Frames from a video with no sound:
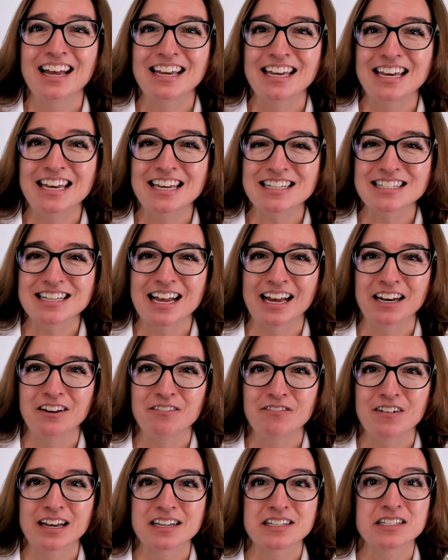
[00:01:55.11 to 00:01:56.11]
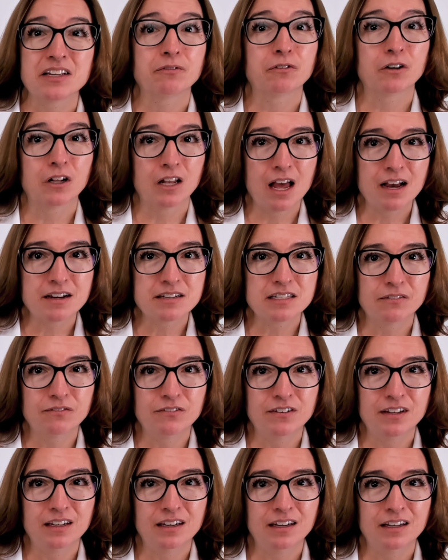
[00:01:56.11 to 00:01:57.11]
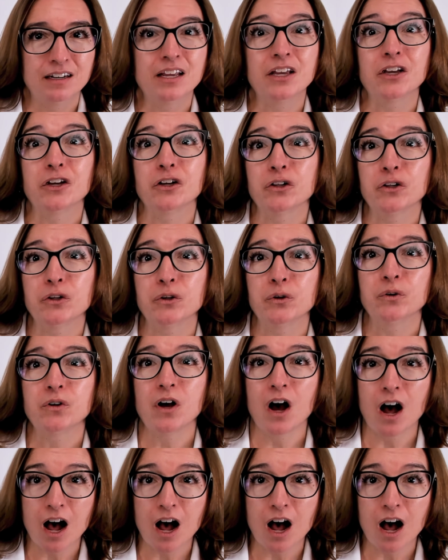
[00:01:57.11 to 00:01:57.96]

Key side effects of raloxifene include